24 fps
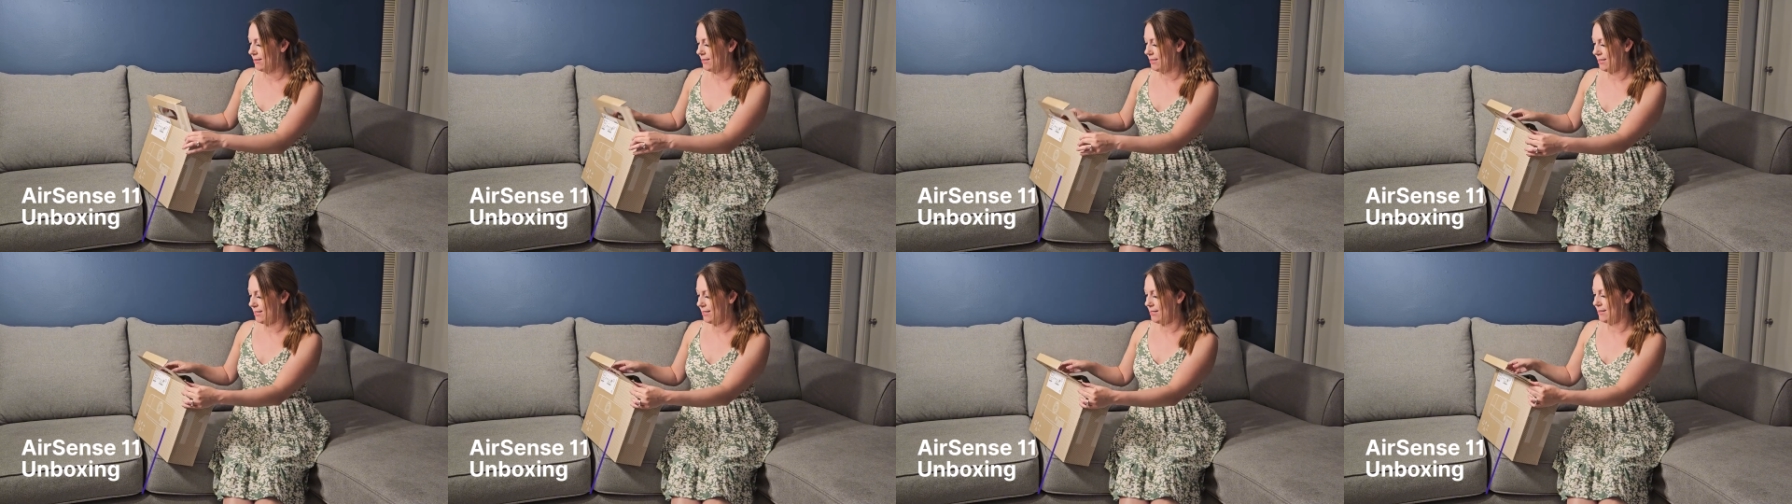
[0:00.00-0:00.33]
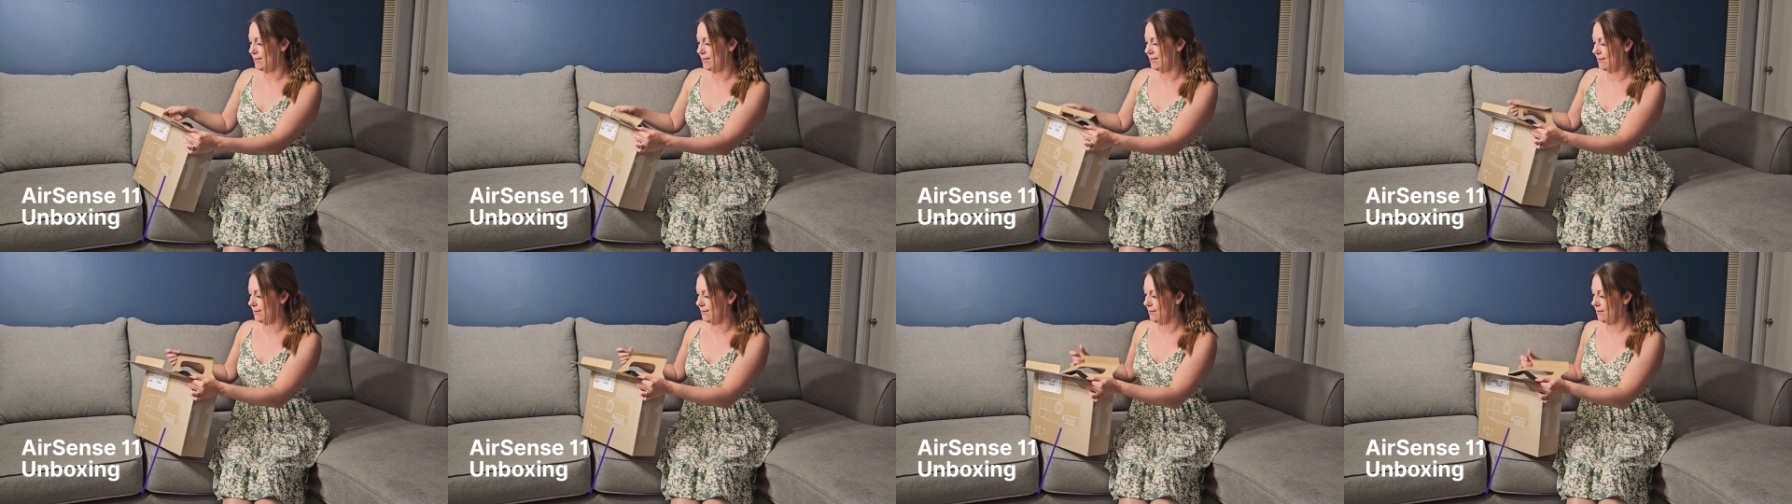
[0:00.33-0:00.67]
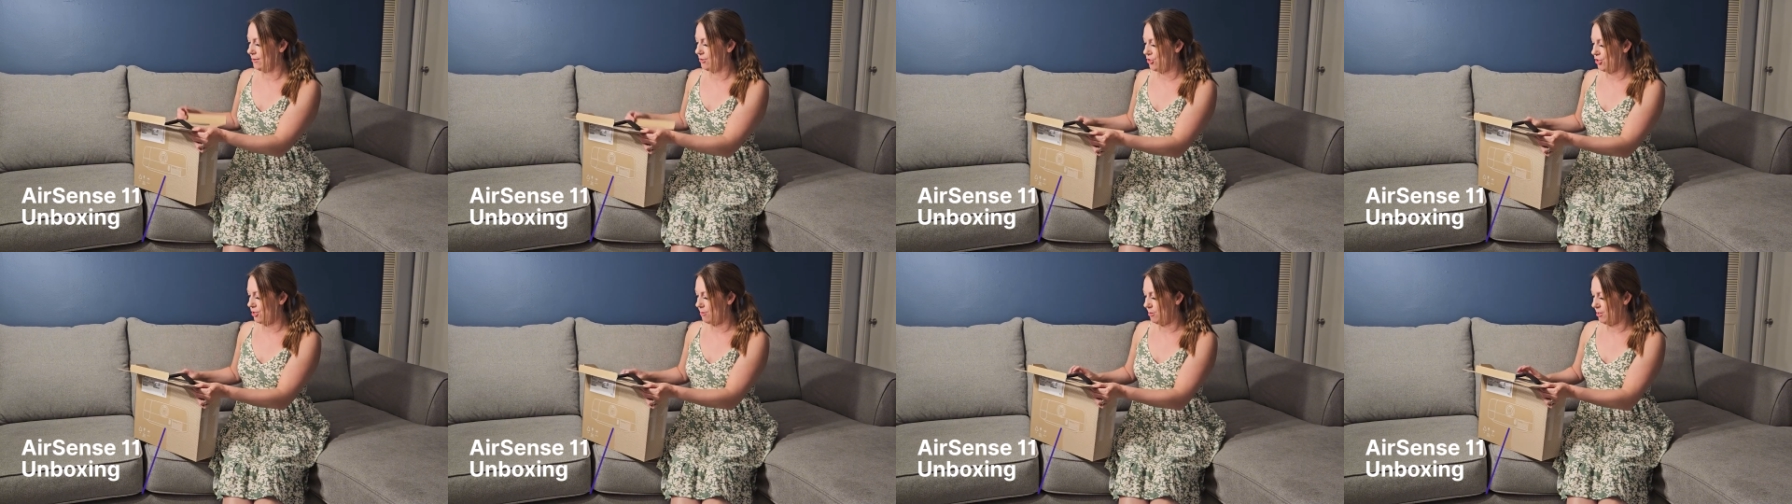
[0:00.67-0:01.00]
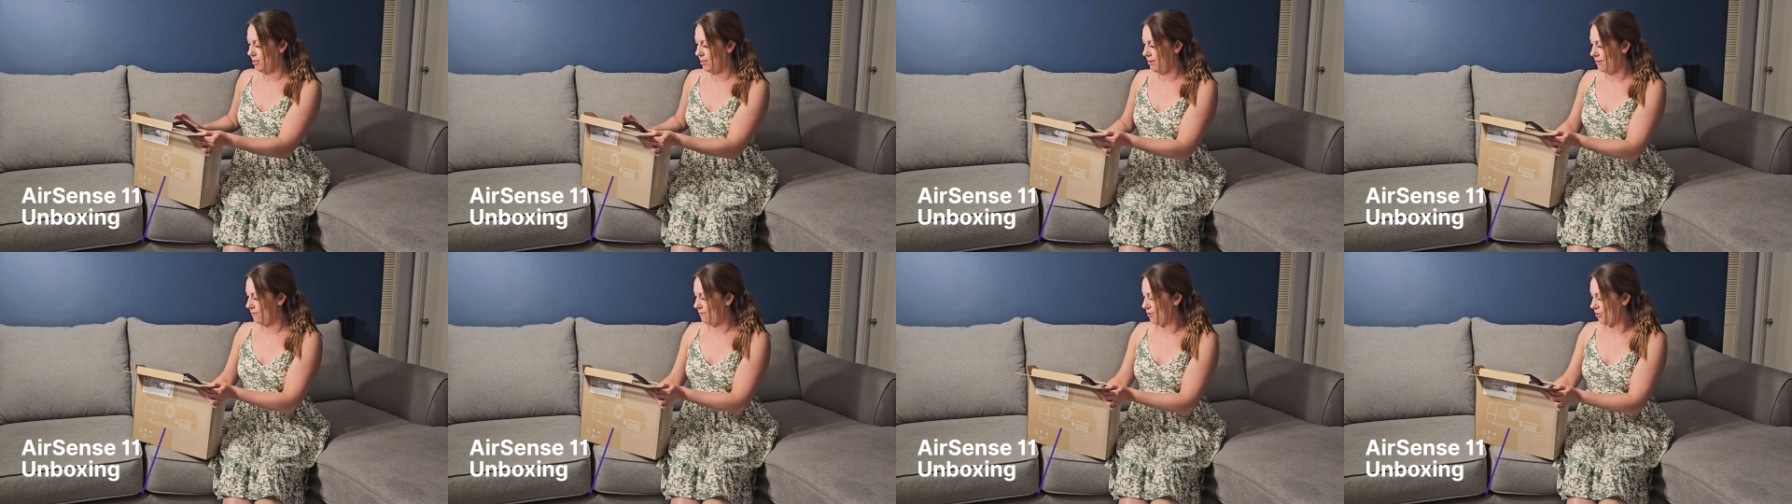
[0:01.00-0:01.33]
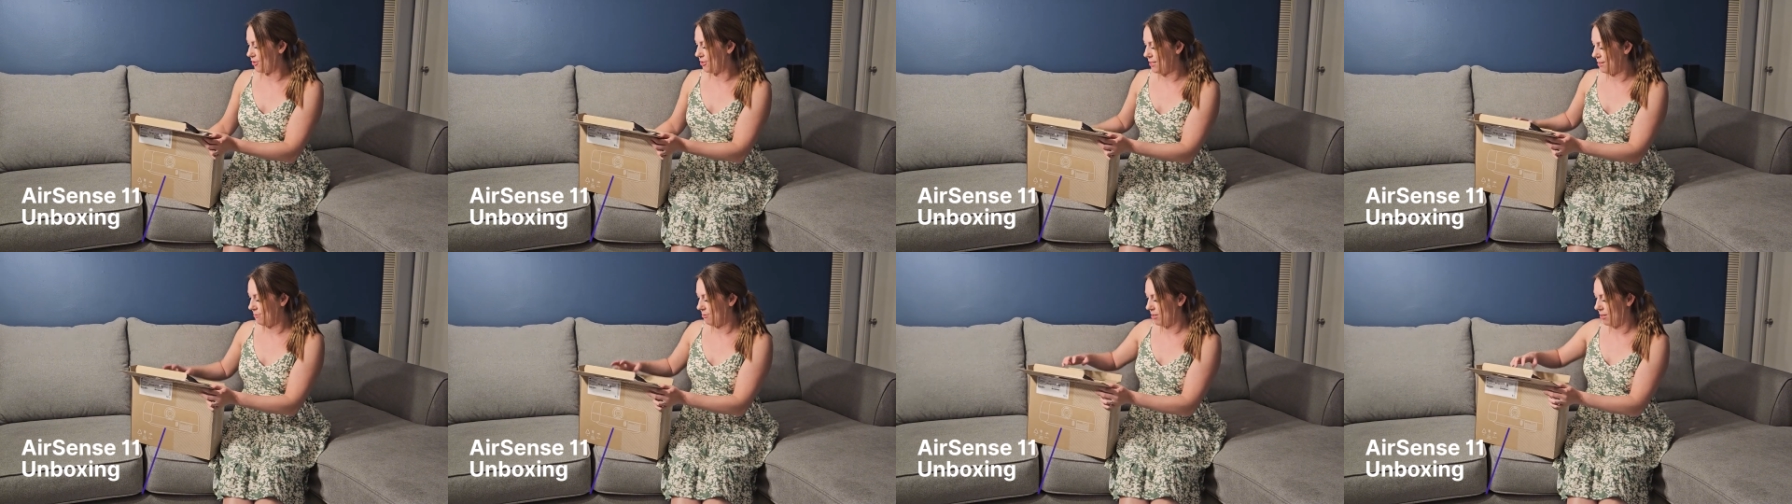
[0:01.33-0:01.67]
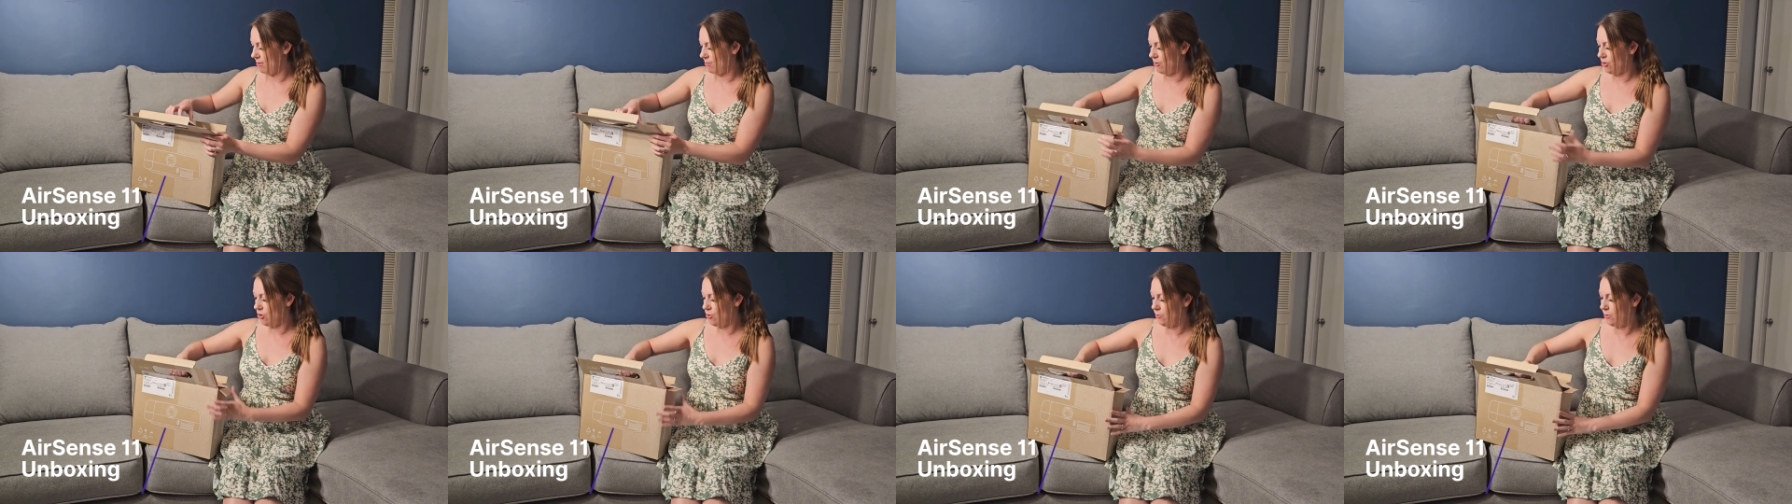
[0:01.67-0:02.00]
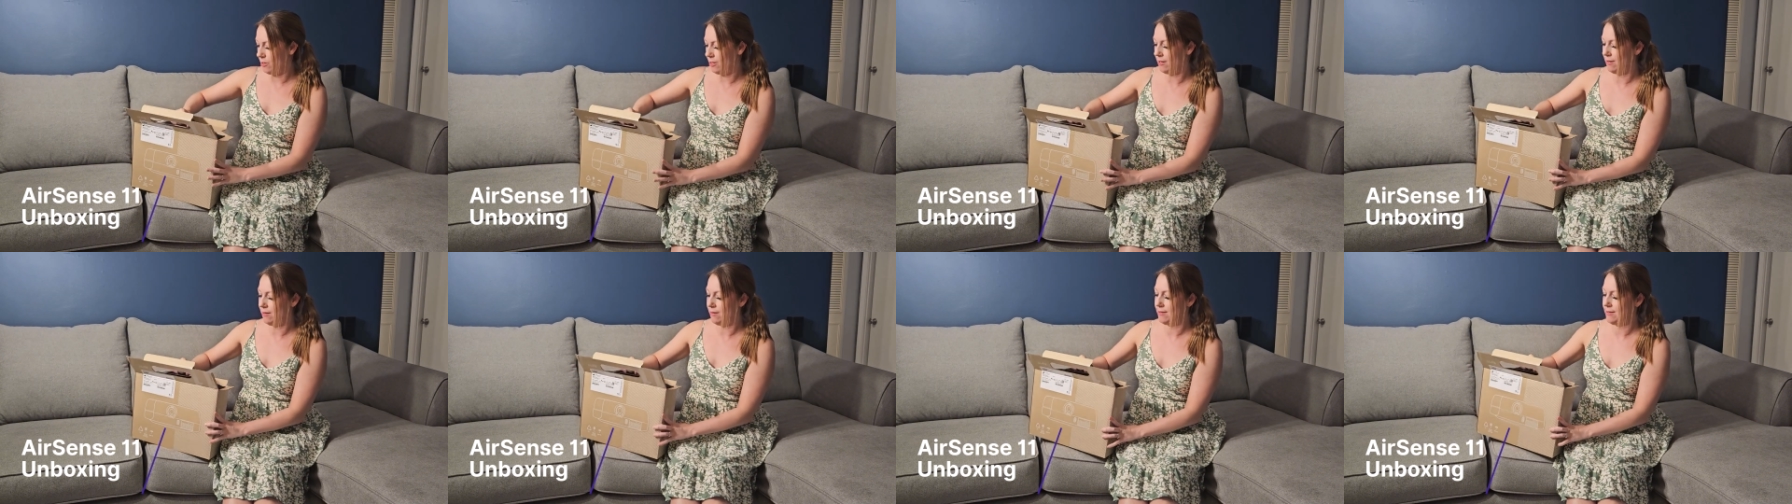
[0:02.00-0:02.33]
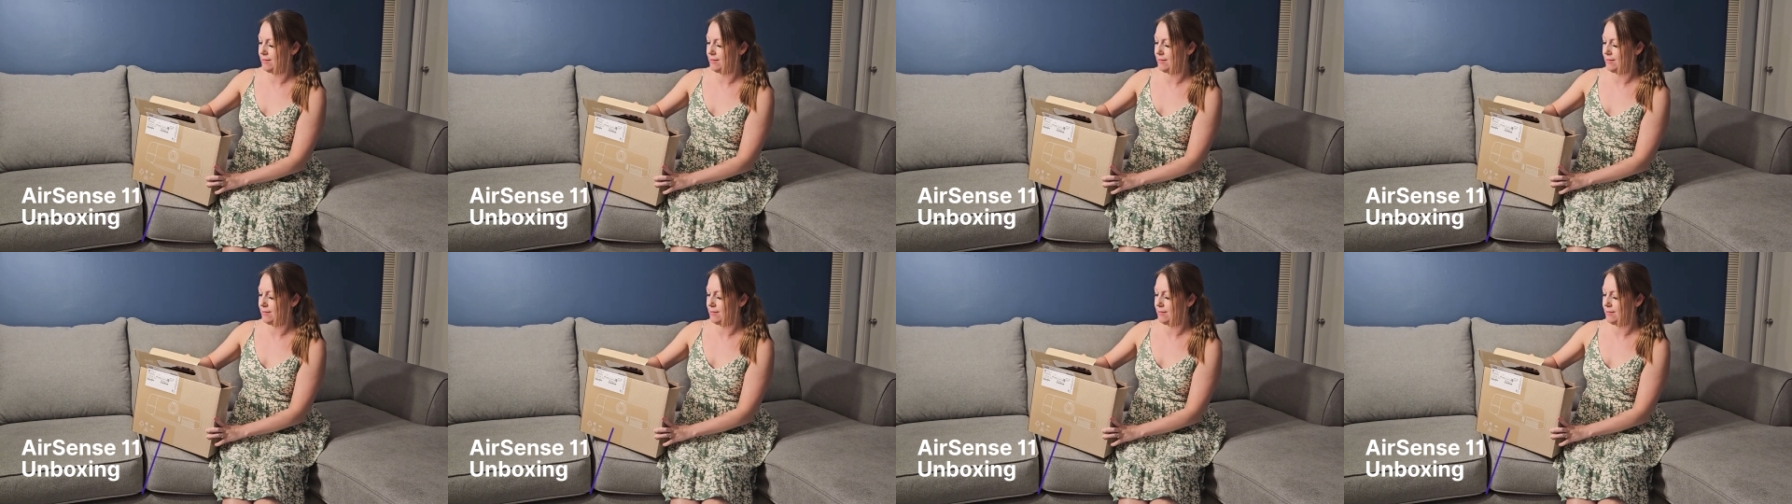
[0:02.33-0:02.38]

this is legitimately the first time that I'm opening